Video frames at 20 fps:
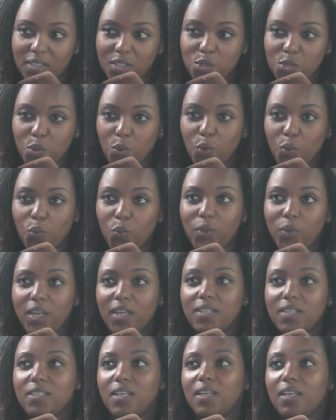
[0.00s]
So we
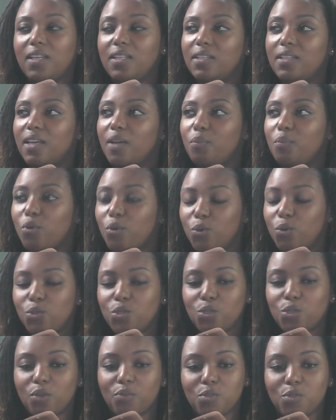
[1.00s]
are taking the
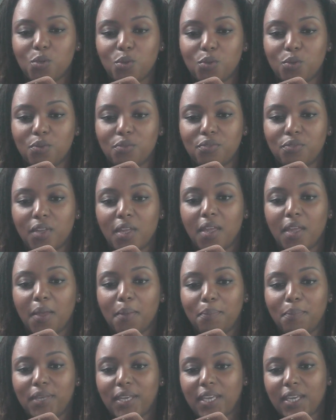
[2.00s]
approach of sort of
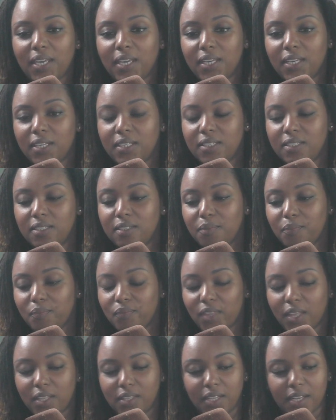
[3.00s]
being
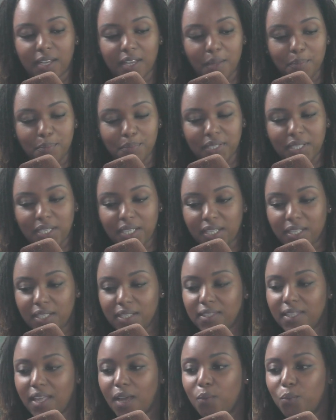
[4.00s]
the company
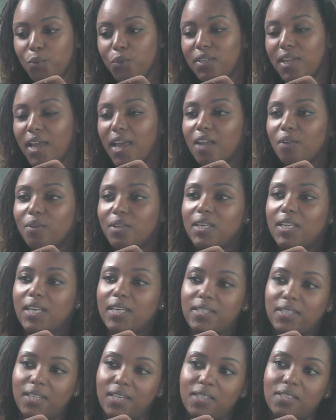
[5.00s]
that would
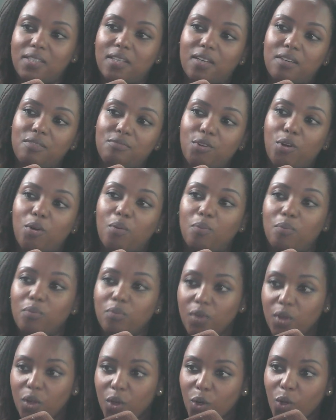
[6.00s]
aggregate data from
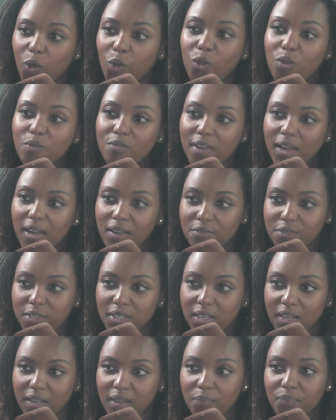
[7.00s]
all over
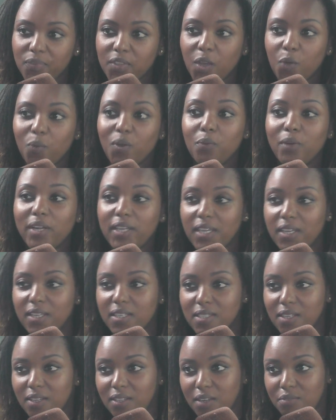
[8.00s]
Africa. We're working in
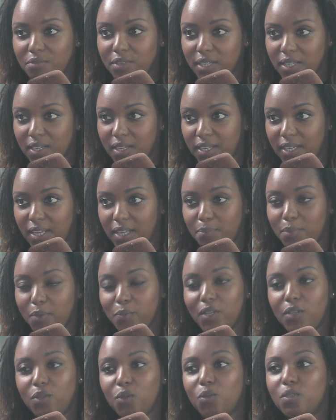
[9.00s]
South Africa yet, but
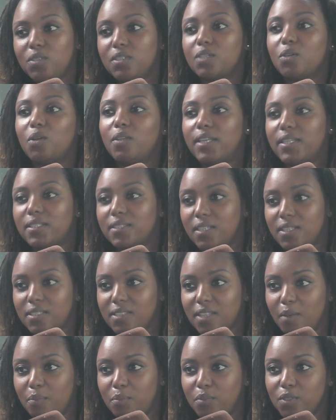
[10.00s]
we're not collecting
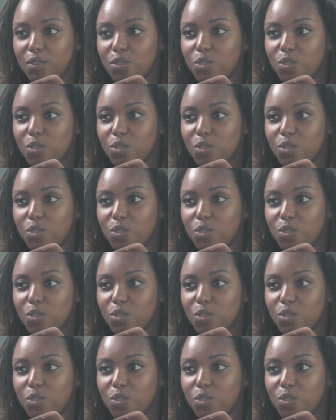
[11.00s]
samples.